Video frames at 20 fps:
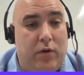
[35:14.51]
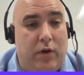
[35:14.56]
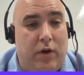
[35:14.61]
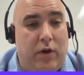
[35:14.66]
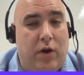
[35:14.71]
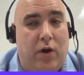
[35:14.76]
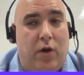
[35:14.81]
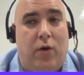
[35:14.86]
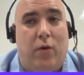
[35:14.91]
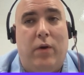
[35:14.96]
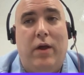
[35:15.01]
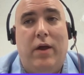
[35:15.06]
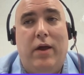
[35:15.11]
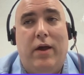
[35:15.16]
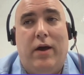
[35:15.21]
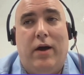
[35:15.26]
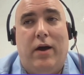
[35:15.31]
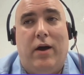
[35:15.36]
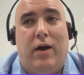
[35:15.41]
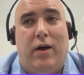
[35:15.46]
You know,
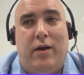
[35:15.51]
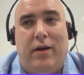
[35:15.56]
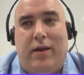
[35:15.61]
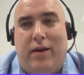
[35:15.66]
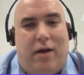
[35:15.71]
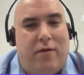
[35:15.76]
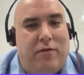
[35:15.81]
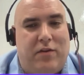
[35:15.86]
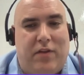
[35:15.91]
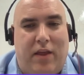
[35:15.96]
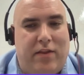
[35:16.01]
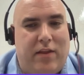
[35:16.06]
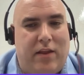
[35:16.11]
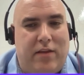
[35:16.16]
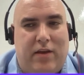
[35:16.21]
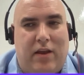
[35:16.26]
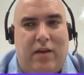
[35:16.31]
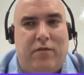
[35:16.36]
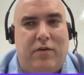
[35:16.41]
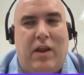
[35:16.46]
and obviously that's
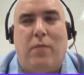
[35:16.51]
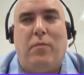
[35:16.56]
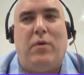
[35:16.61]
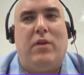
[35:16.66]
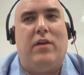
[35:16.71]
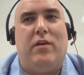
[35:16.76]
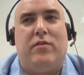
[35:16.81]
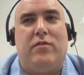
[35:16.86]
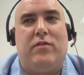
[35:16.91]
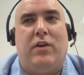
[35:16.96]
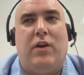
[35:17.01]
kind of nebulous.